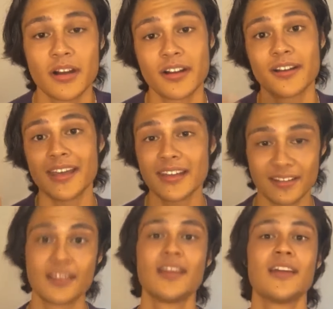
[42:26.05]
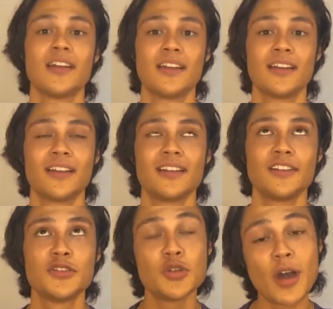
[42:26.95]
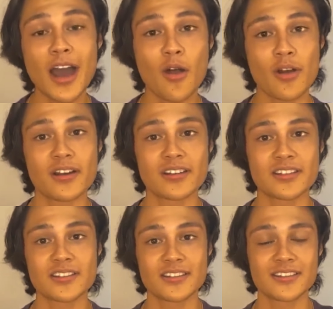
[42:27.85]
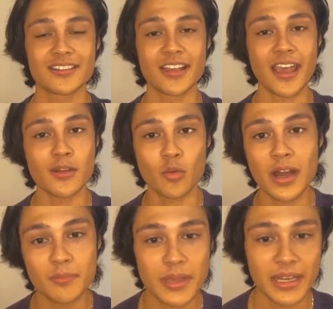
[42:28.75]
Or in 2 hours and 1 minute,